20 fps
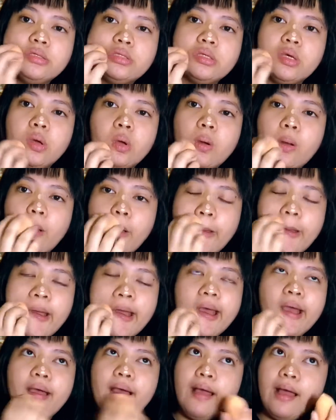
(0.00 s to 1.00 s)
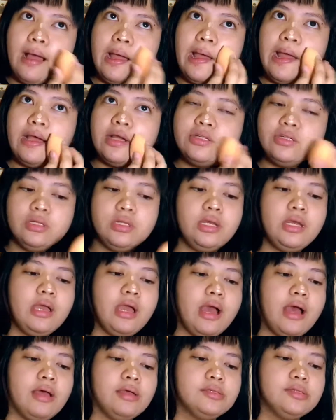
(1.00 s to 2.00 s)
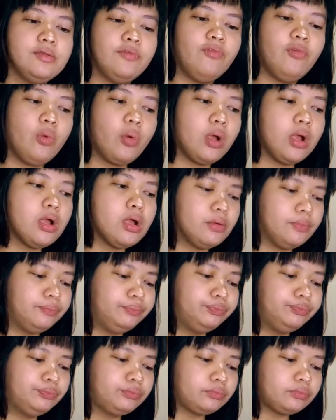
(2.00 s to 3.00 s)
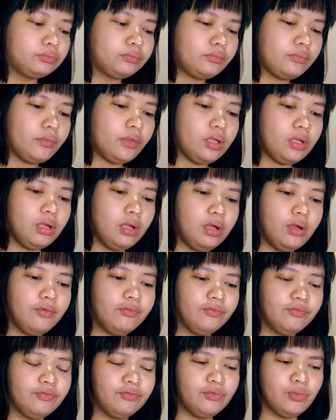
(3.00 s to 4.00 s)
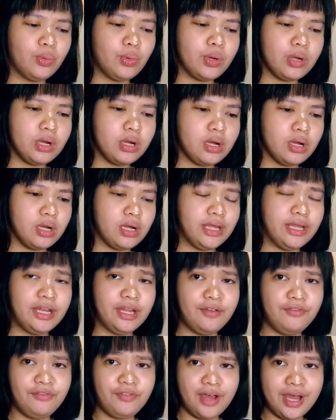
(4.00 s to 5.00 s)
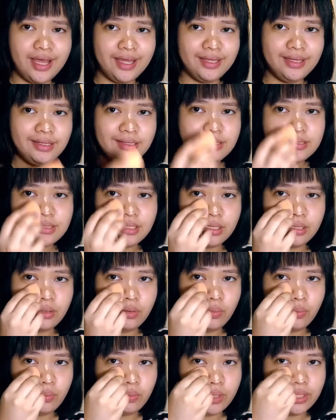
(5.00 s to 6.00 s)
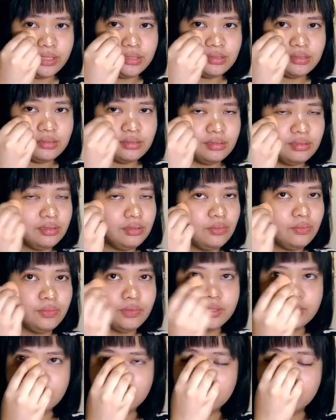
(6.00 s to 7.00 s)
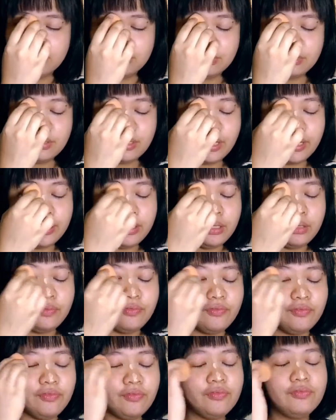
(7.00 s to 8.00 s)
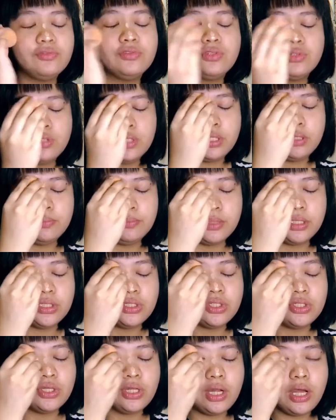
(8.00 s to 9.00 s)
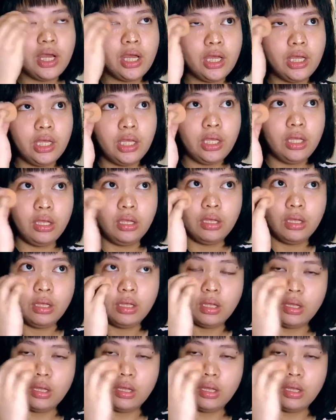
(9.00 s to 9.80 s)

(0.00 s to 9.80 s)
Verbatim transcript: So, I actually asked for uh, for an advice, like what what kind of treatment should I